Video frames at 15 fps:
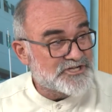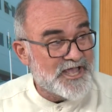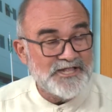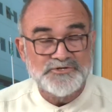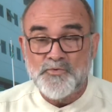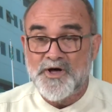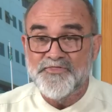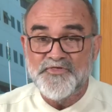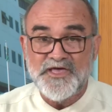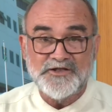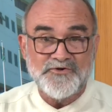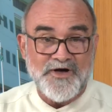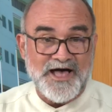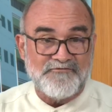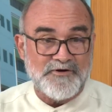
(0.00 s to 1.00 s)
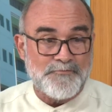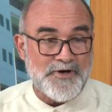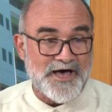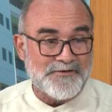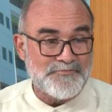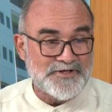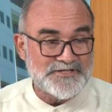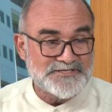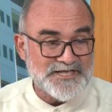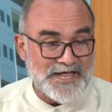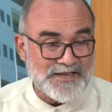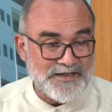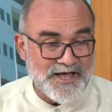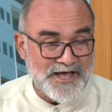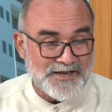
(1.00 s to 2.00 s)
It's one thing to have apartments
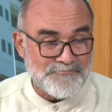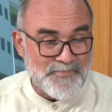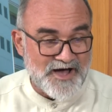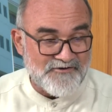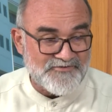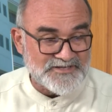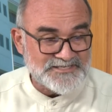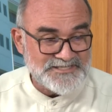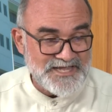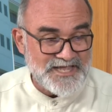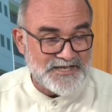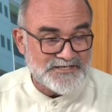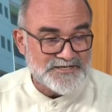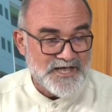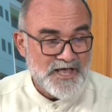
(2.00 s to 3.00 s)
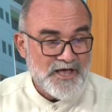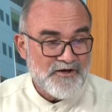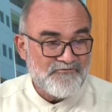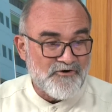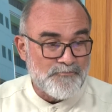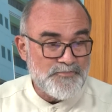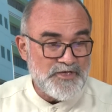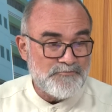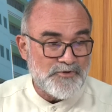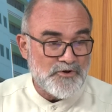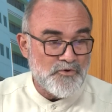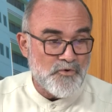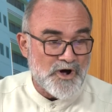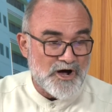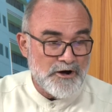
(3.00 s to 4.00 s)
at Bath Estate for people
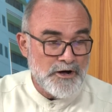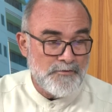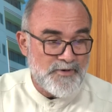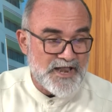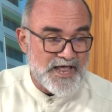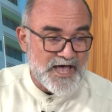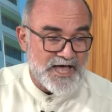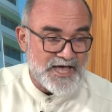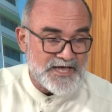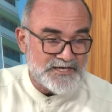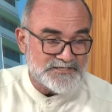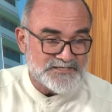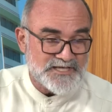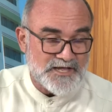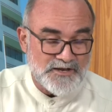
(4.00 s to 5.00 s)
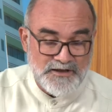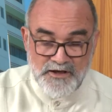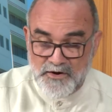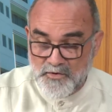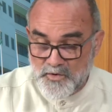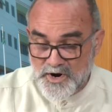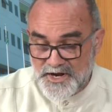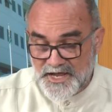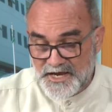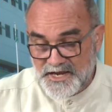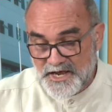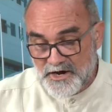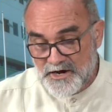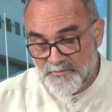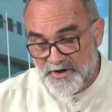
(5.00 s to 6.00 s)
who are urbanized and working in the
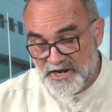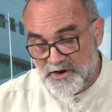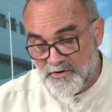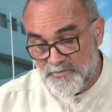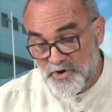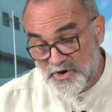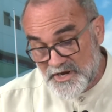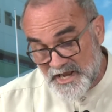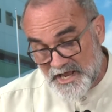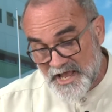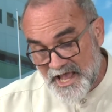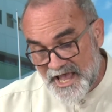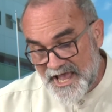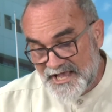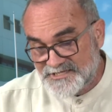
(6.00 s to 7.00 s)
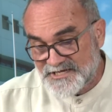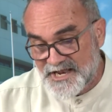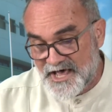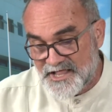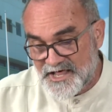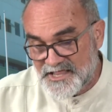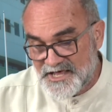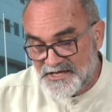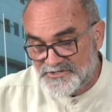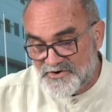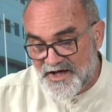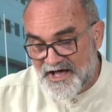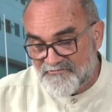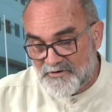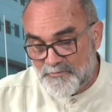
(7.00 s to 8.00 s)
urban community. It's another thing to
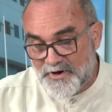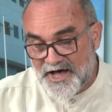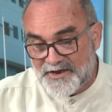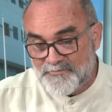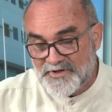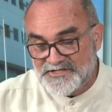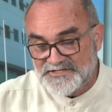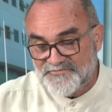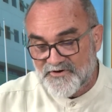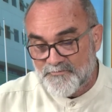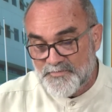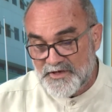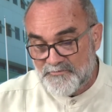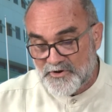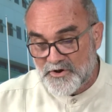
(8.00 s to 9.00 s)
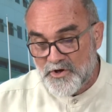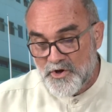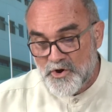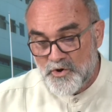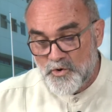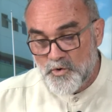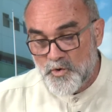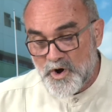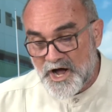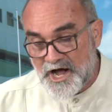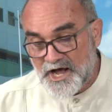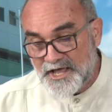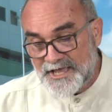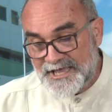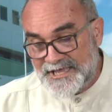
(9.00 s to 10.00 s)
have apartments for people who
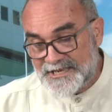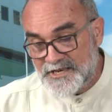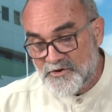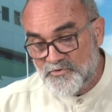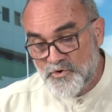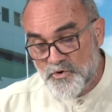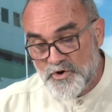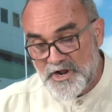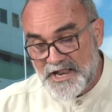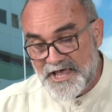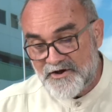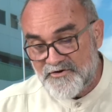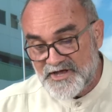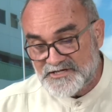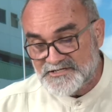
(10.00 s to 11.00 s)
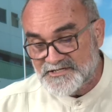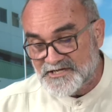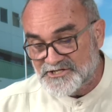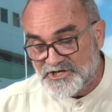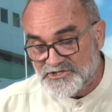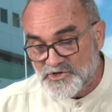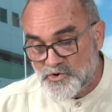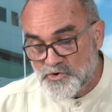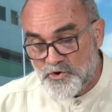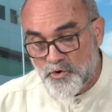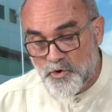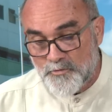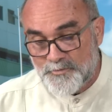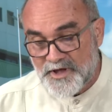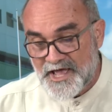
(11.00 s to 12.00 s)
are in rural areas such as Good
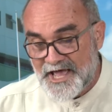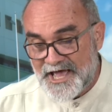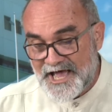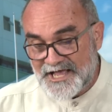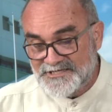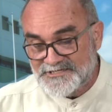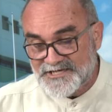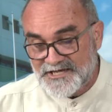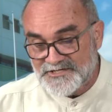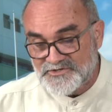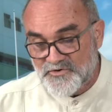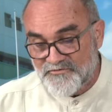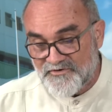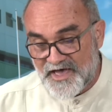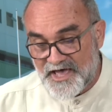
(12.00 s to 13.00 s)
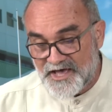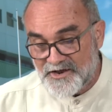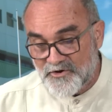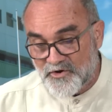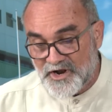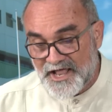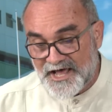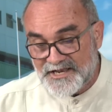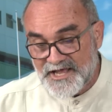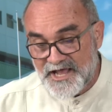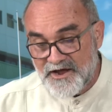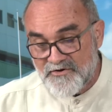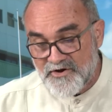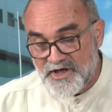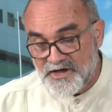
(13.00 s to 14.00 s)
Hope and Saint-Sauveur and all that
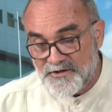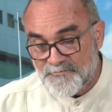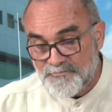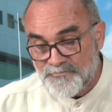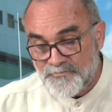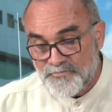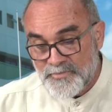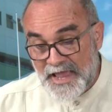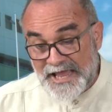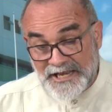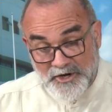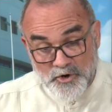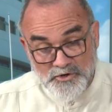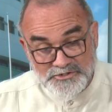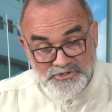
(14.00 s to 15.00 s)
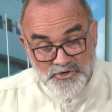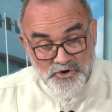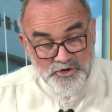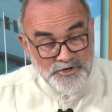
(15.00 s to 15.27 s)
area. It looks good.